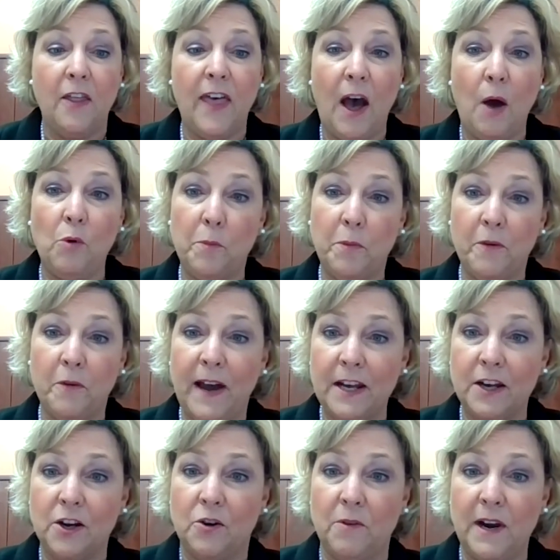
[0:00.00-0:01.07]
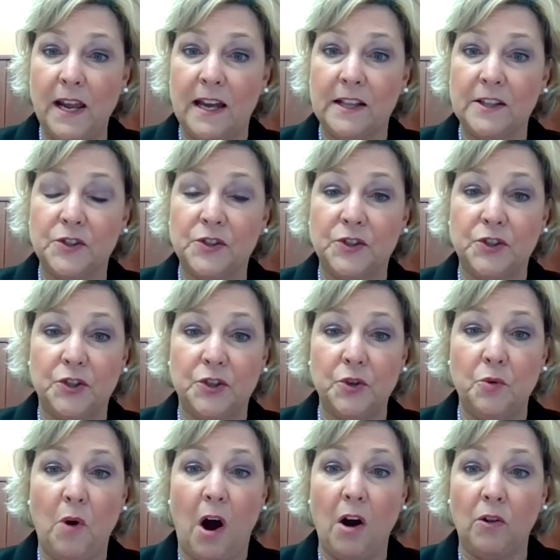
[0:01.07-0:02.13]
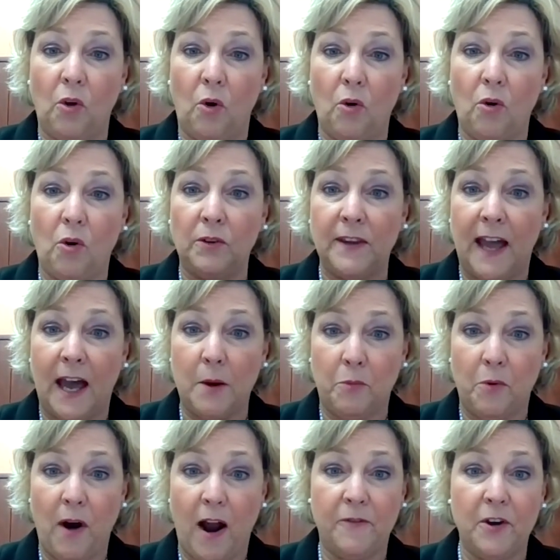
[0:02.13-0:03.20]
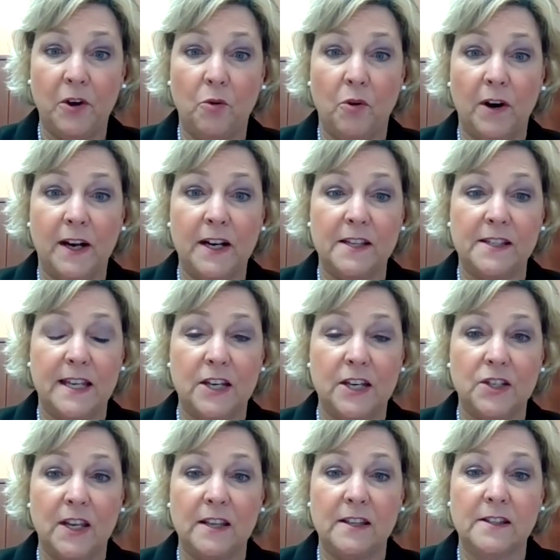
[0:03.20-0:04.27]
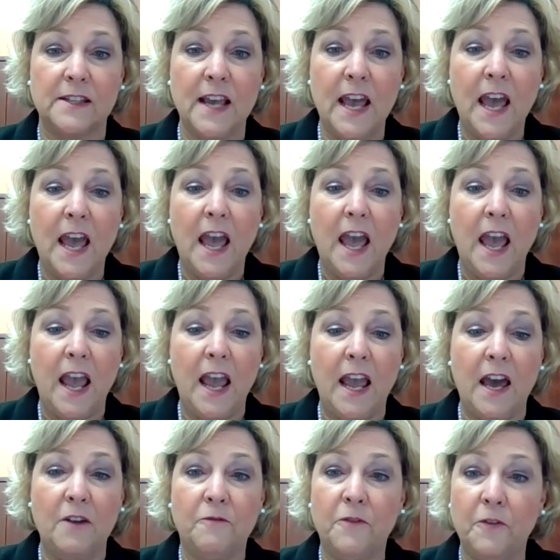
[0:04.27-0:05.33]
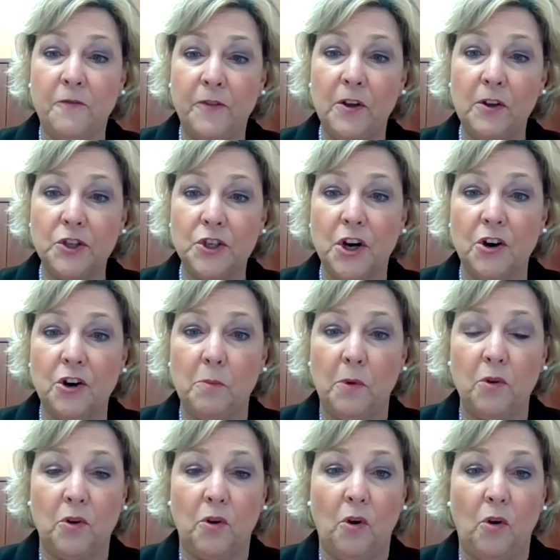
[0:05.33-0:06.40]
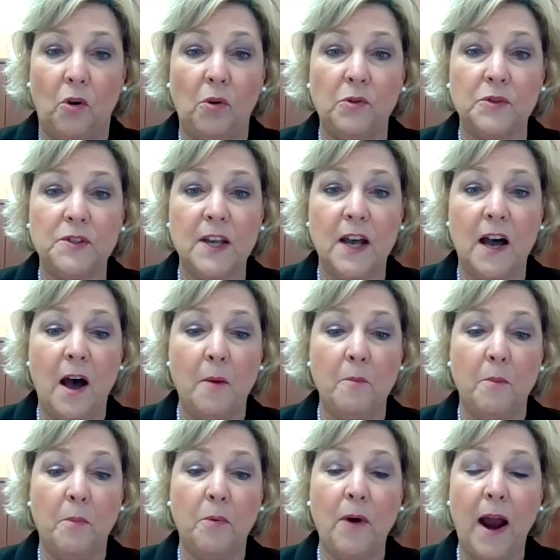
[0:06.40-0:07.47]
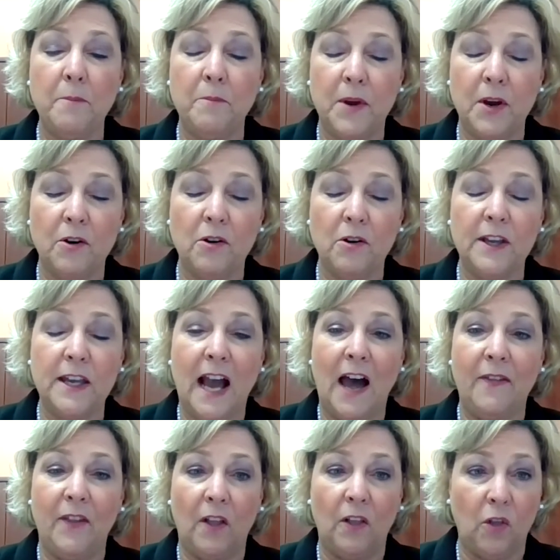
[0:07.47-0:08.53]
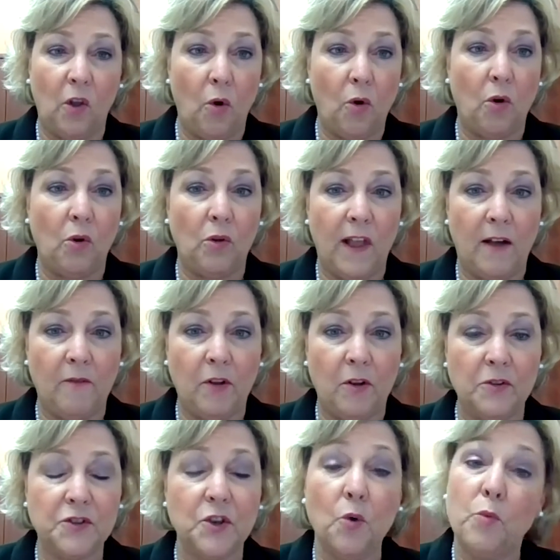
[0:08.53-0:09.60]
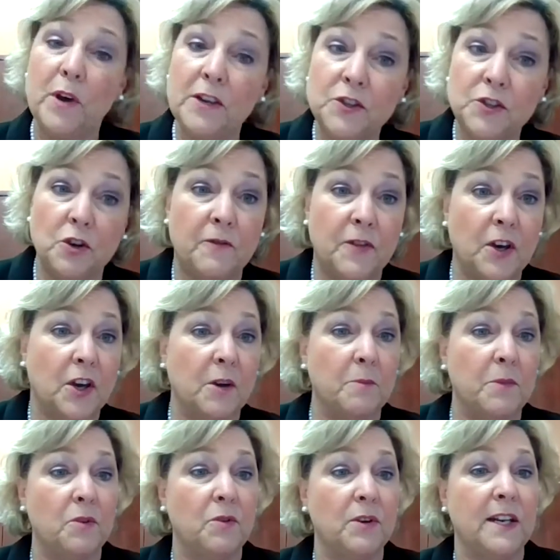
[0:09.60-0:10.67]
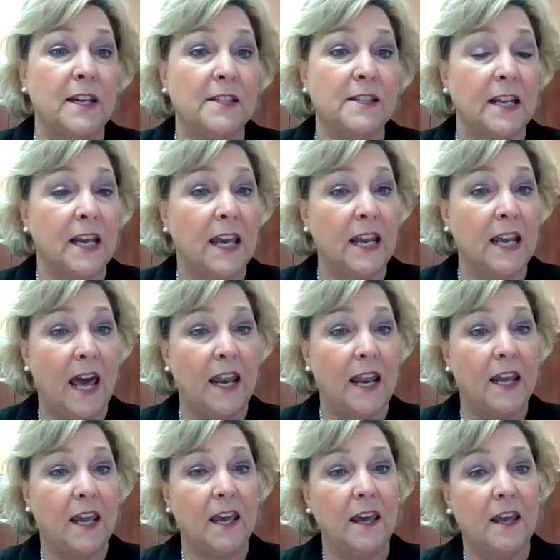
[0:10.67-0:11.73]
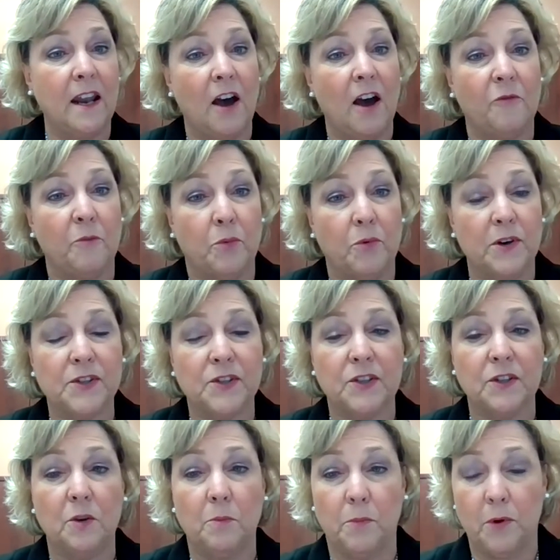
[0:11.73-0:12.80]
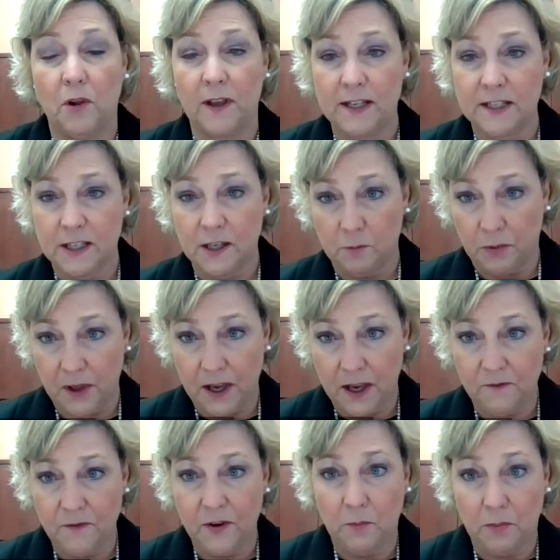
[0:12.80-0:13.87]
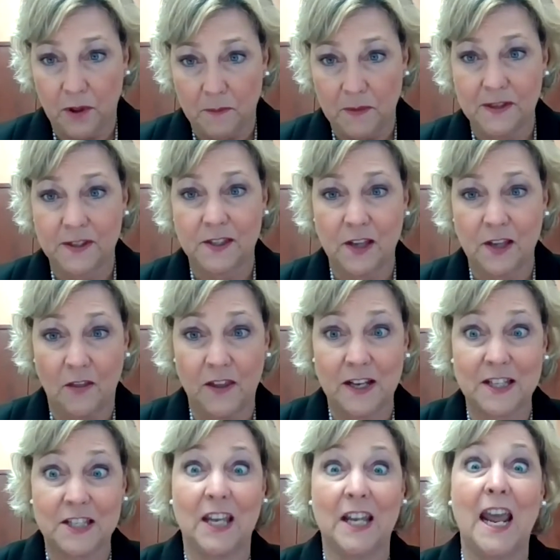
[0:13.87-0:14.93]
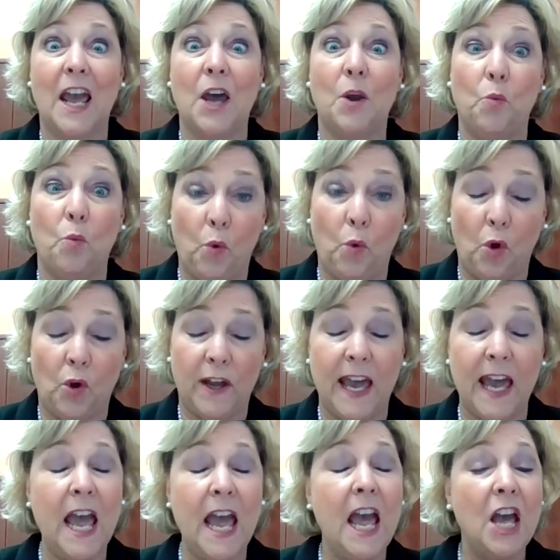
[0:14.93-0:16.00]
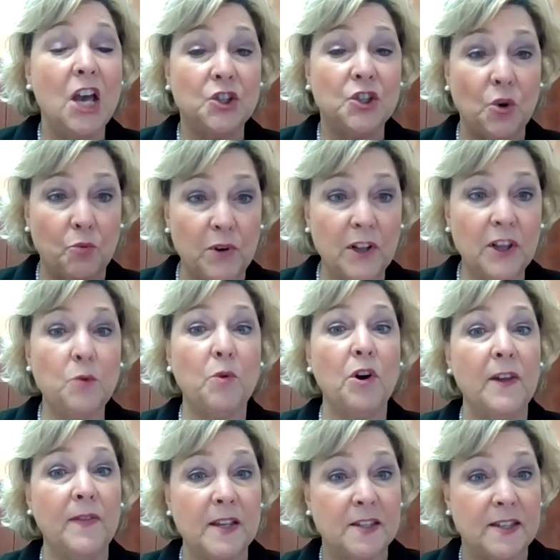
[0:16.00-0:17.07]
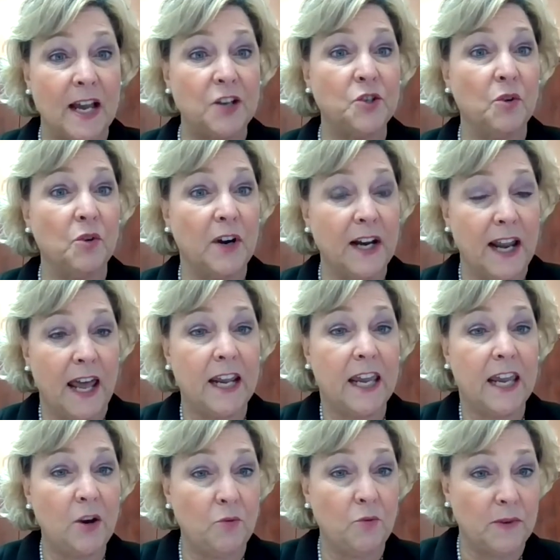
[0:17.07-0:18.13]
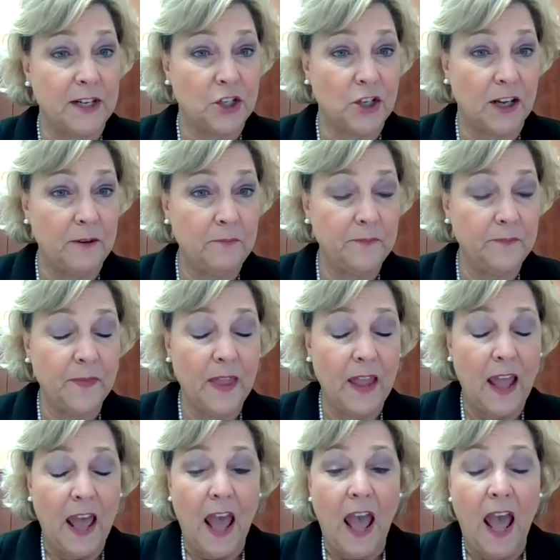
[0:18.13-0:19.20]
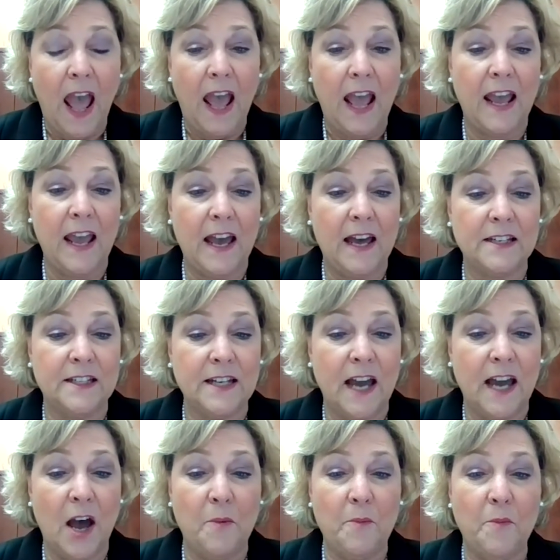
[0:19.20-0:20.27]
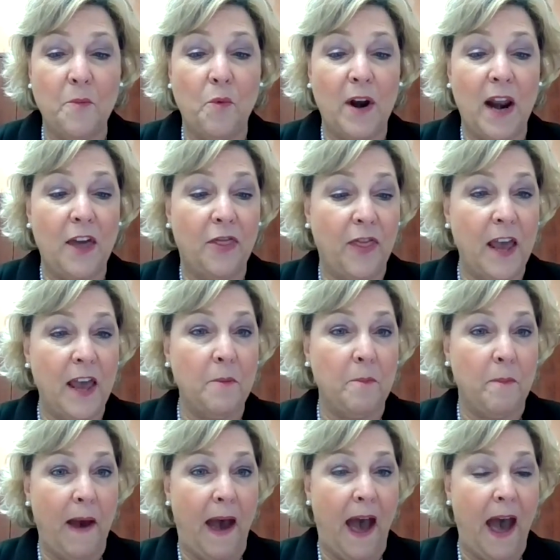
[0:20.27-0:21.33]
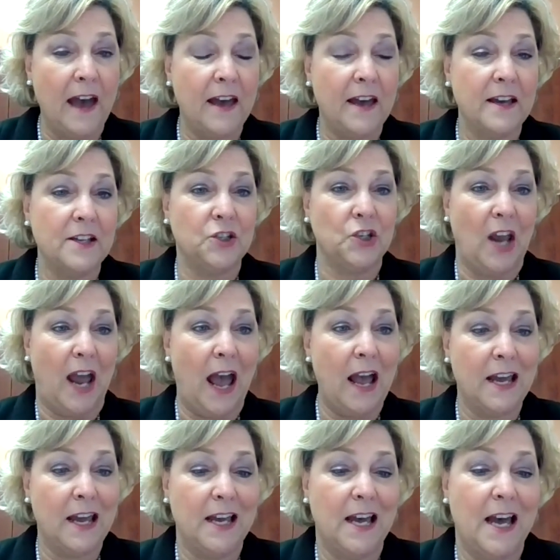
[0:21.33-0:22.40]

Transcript: that will provide grants to our local nonprofit organizations and fulfill charitable goals primarily on the local level. So we serve the communities in Connecticut of Bristol, Burlington, Plainville, Plymouth, Southington, and Woolcott. So really we're in the central Connecticut region. And when I think back, Jack,